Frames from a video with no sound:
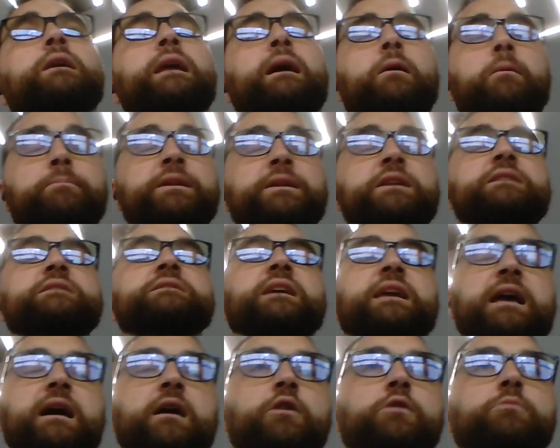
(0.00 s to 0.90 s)
companies
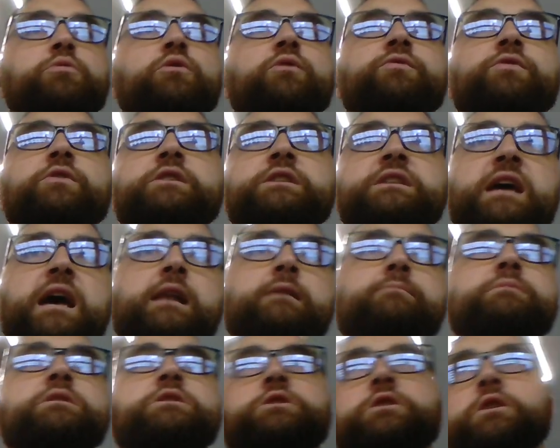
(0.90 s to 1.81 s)
accountable for data
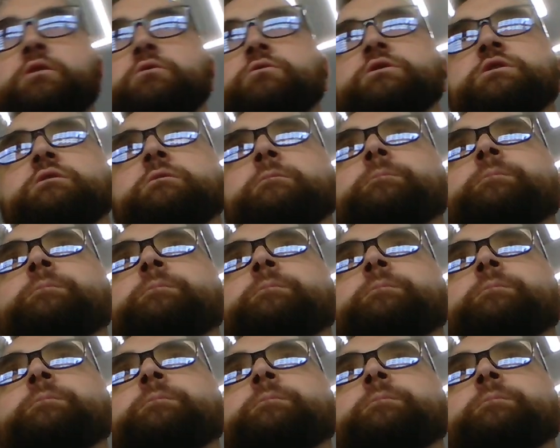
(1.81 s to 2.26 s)
misuse.